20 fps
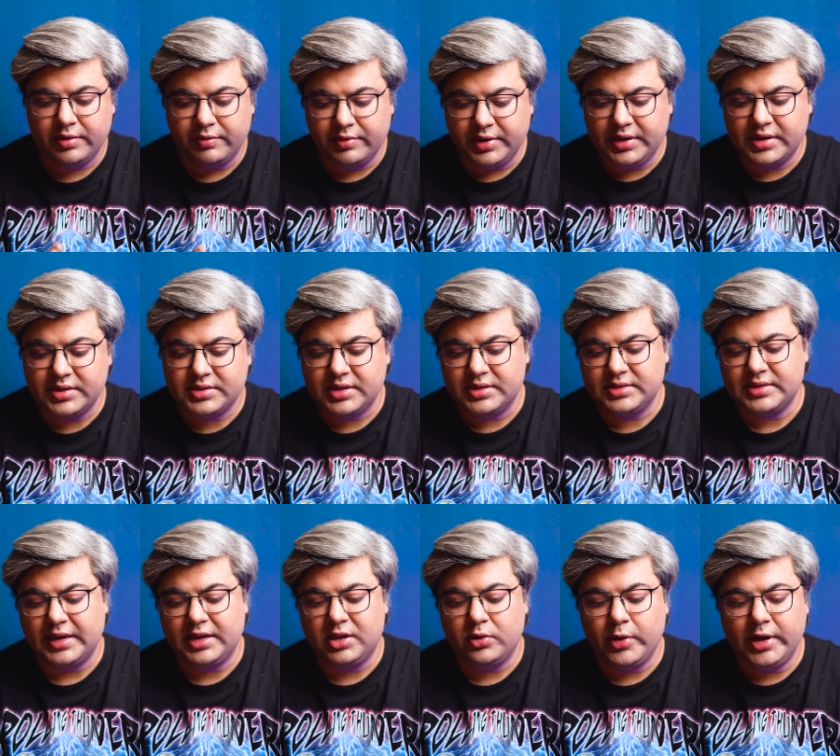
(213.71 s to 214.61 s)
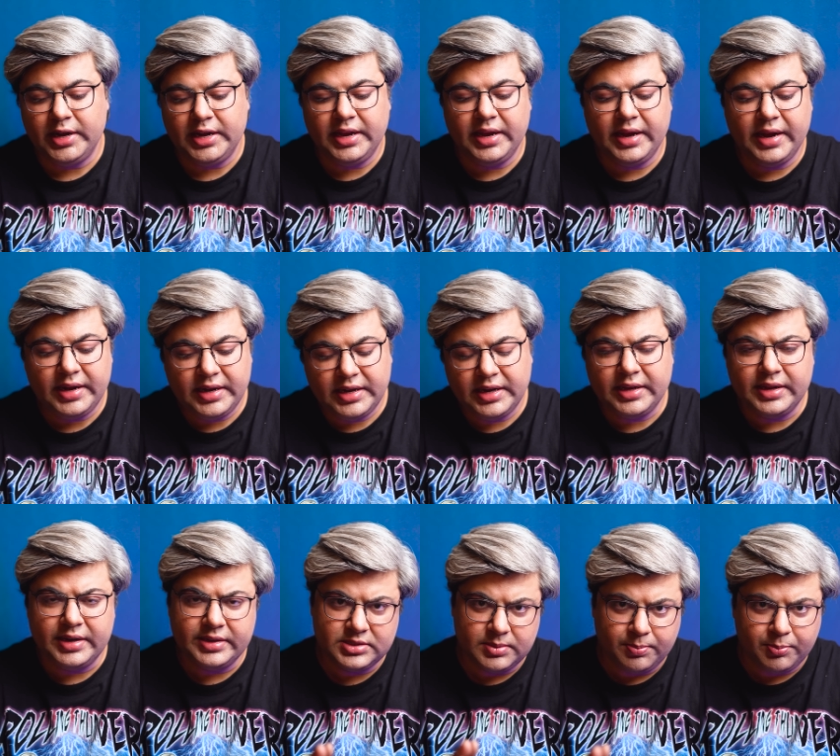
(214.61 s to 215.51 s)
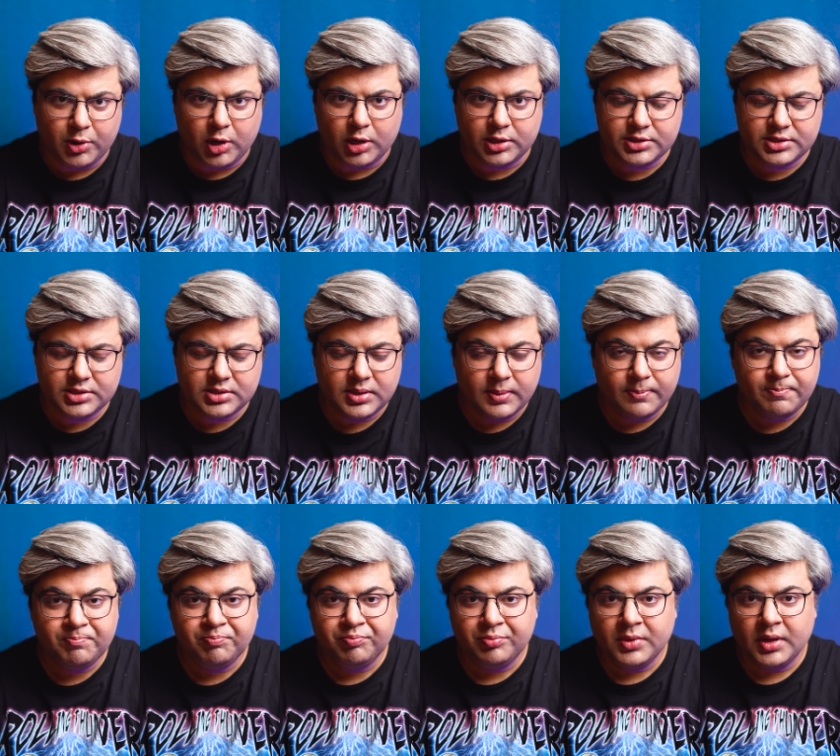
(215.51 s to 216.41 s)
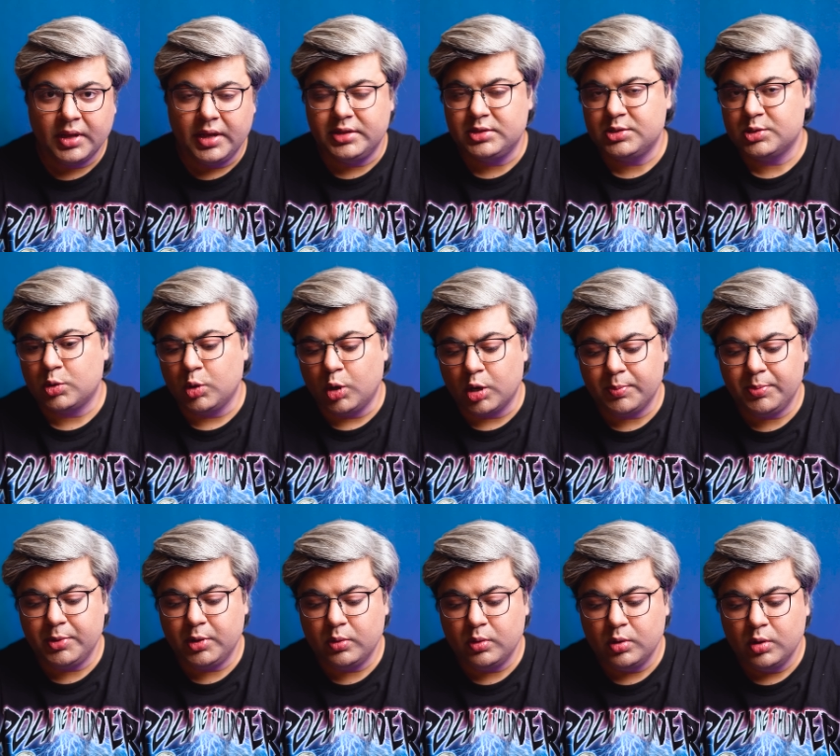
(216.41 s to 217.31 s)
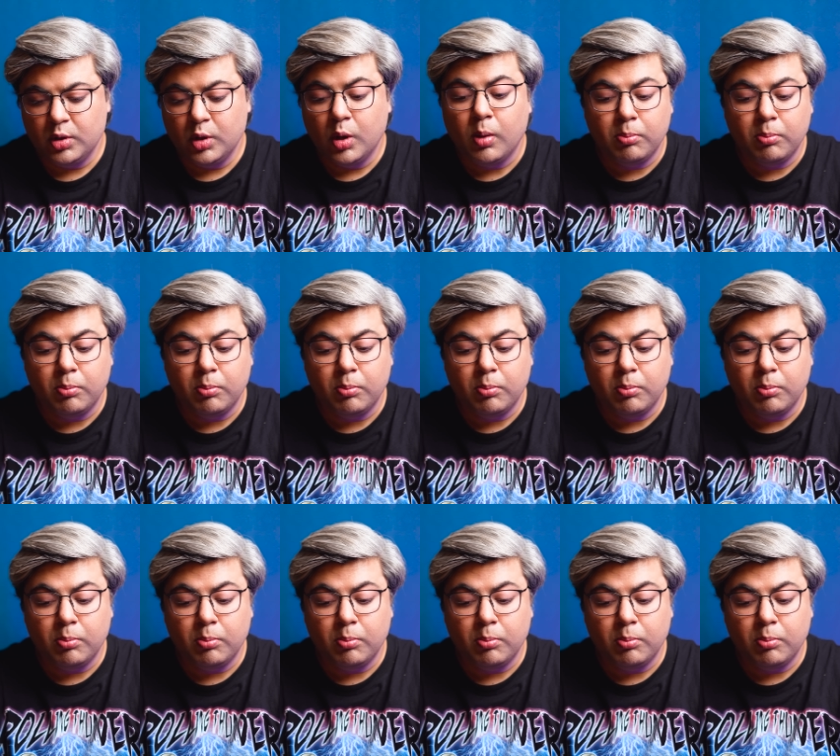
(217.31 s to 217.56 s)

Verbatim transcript: when Venus is at twenty-eight degrees approx in Scorpio,